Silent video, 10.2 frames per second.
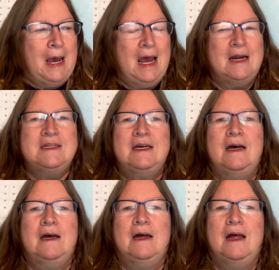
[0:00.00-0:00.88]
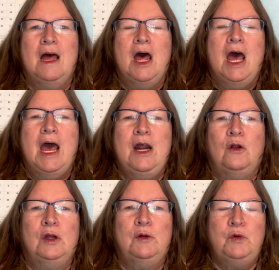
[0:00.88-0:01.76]
and
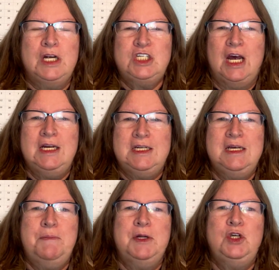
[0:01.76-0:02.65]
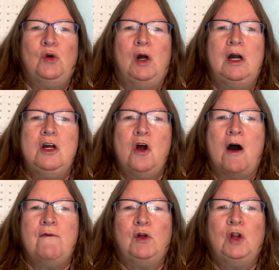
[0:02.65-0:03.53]
it'll enrich and deepen your
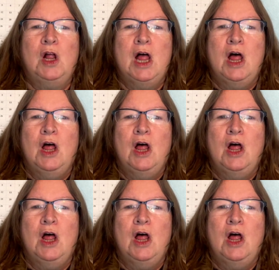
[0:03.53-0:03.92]
novel